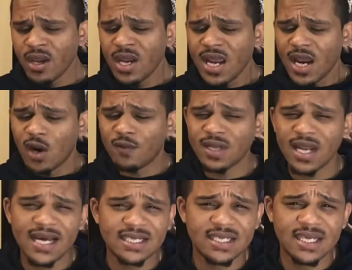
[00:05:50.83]
And over the
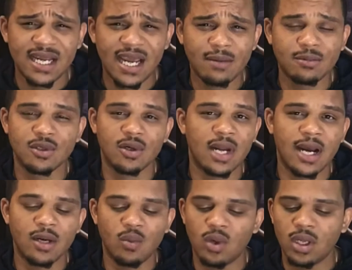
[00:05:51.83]
last 10 games, they're
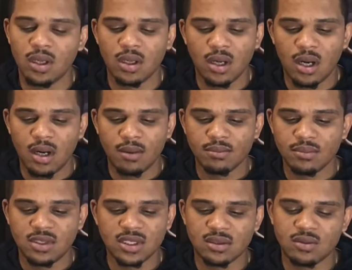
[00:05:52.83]
9-1,
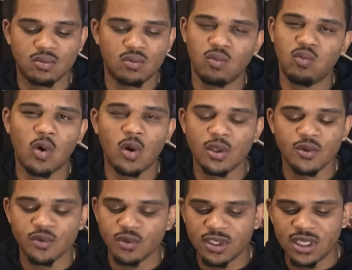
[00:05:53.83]
just rolling
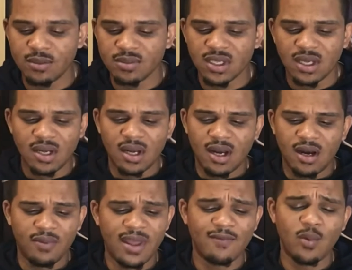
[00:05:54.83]
through teams.
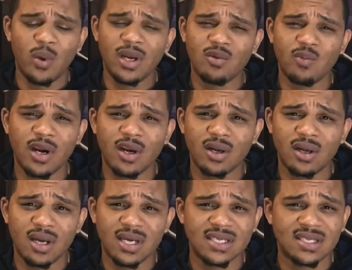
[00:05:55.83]
They have a winning record
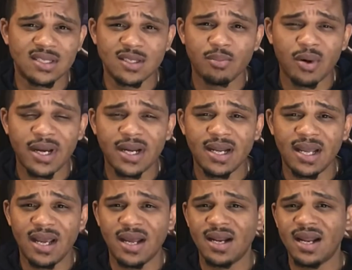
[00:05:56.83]
against the spread,
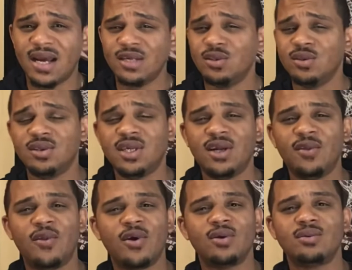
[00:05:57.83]
and as you see,
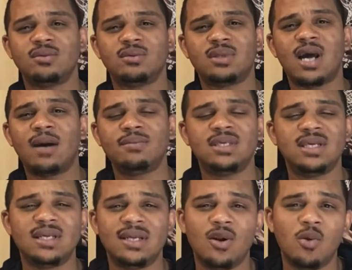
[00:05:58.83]
they're top
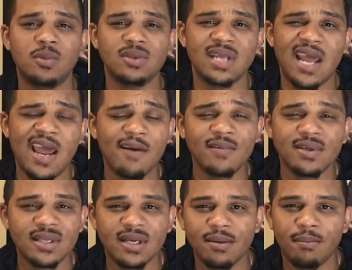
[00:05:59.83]
10 in almost
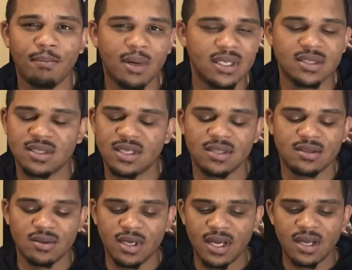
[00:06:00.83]
everything but assist,
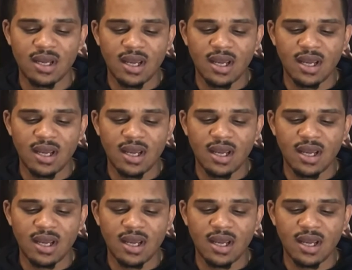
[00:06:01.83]
okay?